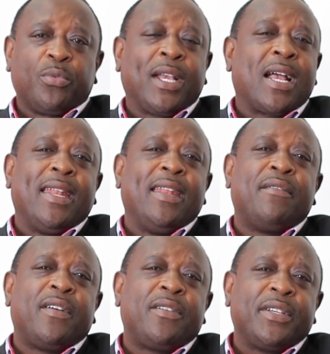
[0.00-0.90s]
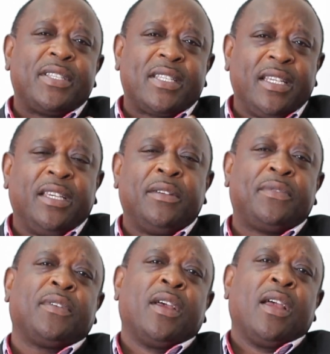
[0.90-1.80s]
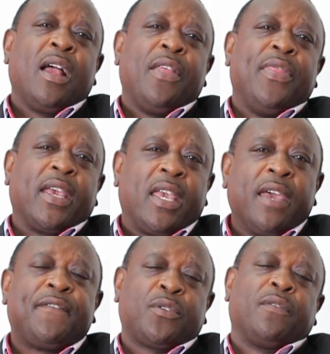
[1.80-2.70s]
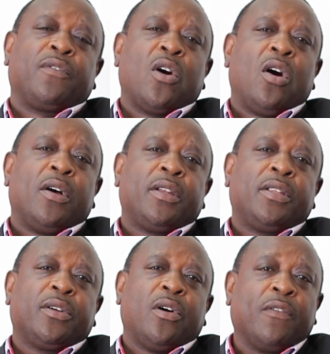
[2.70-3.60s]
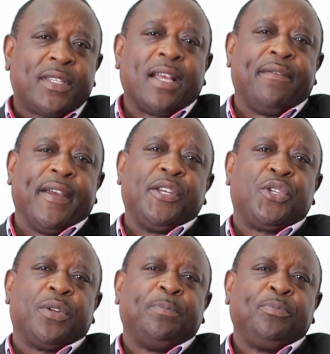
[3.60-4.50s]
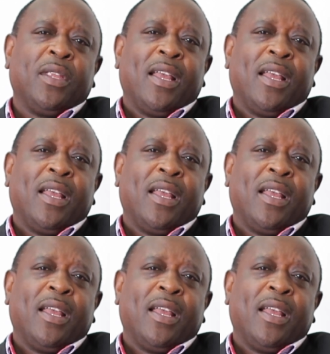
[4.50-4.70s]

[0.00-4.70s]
We can never receive the gift of God of salvation.